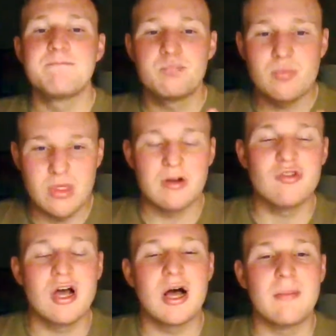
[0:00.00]
Their
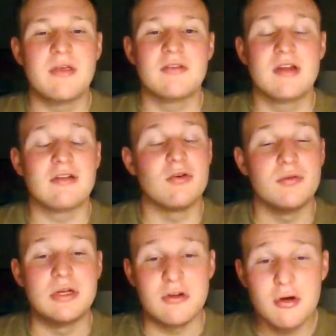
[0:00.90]
job is not
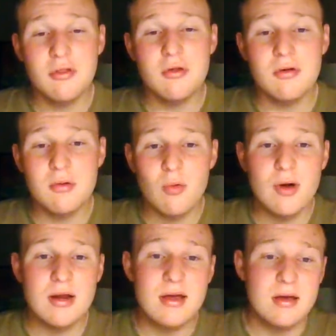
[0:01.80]
only know
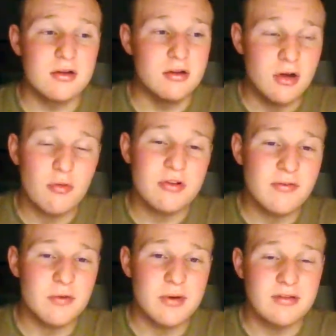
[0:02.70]
the
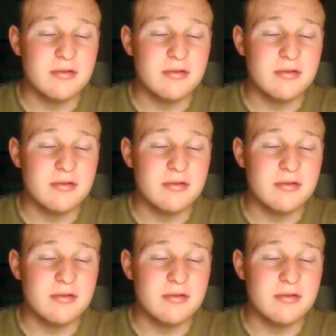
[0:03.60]
different ways of